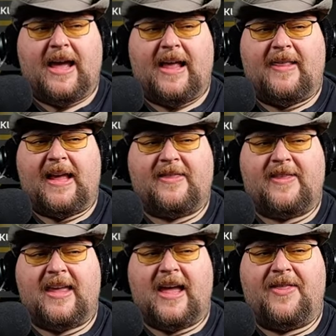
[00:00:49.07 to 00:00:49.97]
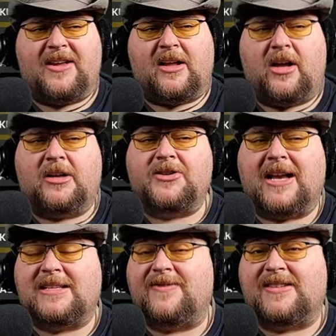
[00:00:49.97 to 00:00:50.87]
I like the
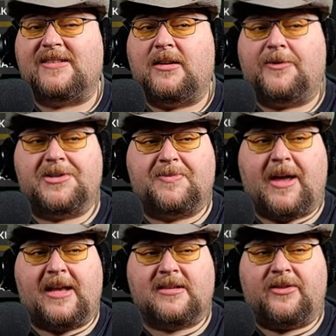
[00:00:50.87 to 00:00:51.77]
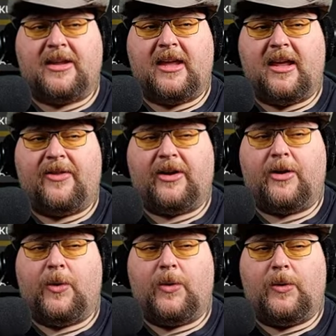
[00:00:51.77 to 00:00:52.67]
contrast of the silver spikes on the
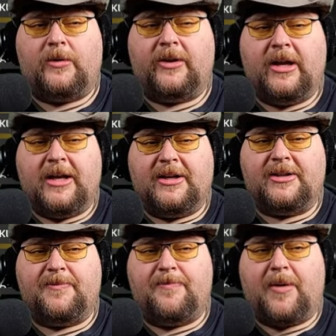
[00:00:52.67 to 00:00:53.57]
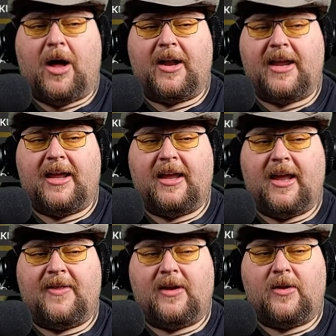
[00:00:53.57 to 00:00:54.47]
gold body
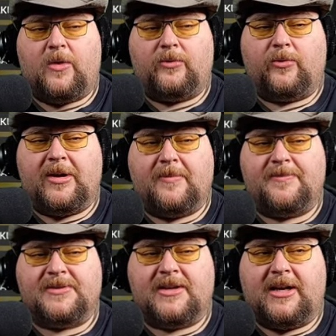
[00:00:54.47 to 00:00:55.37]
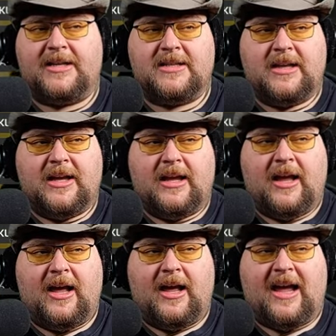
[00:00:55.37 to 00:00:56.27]
and the gold rims on it.
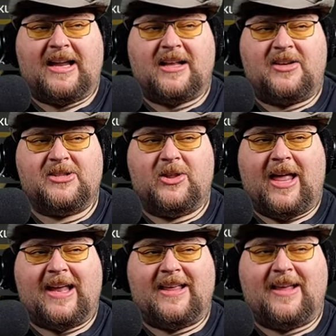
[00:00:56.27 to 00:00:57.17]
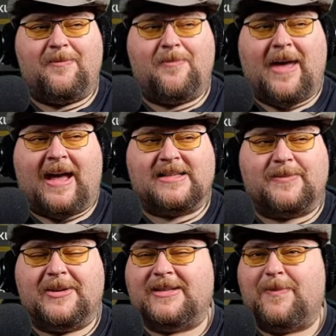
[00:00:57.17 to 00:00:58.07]
I also like
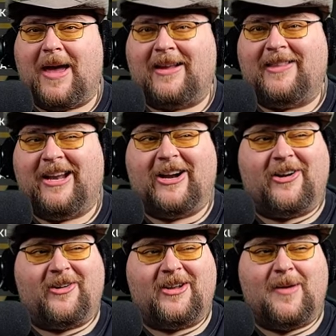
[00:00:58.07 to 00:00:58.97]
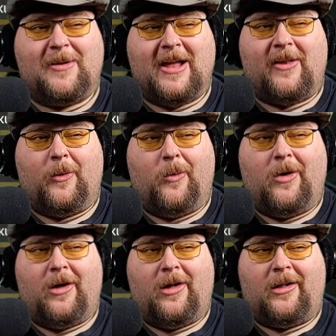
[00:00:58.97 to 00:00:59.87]
Maximus back there coming out of the
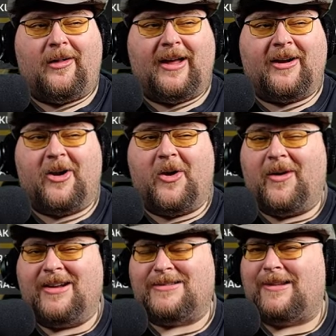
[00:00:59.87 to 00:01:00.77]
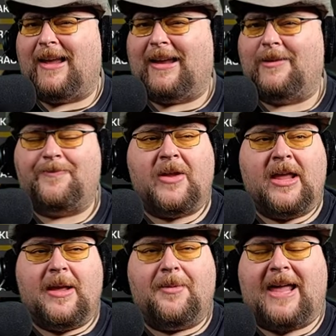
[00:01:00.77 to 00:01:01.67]
wall. I don't know, I just like it.
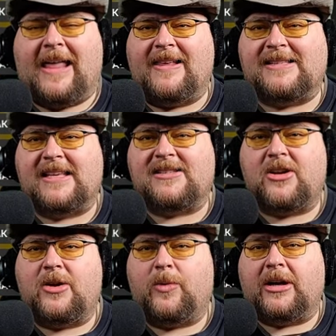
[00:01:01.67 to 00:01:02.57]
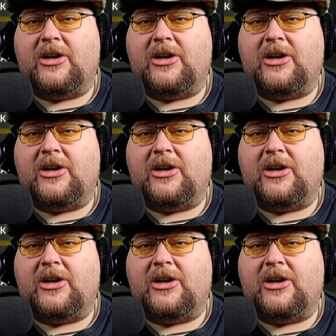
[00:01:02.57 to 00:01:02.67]
But hey, let's get started. We're